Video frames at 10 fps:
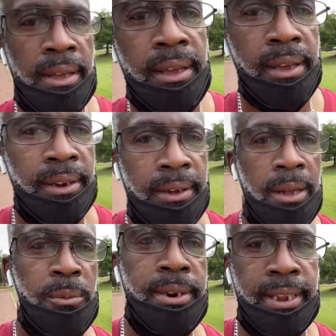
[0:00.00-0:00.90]
and uh, I
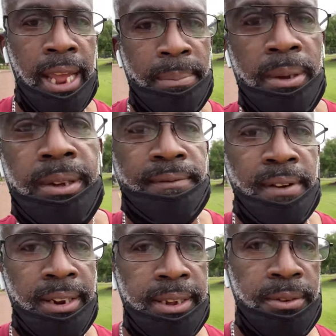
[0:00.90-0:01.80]
want to say Happy Good
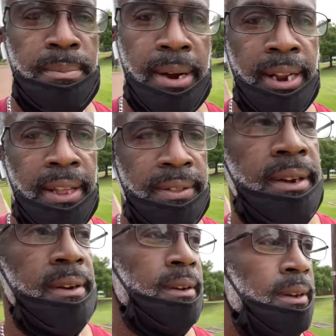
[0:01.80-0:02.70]
Friday to everybody out there.